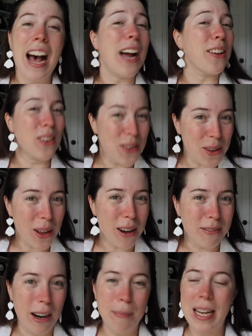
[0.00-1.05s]
I learned a
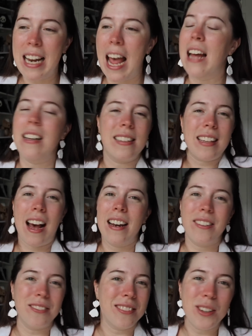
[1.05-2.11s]
lot from it, and it's kind
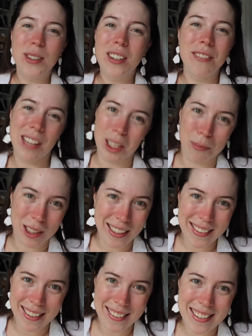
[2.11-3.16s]
of, those are invaluable
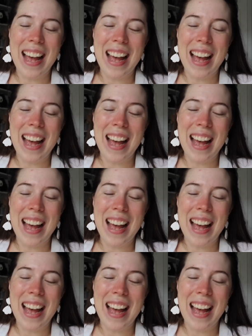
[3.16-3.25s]
lessons.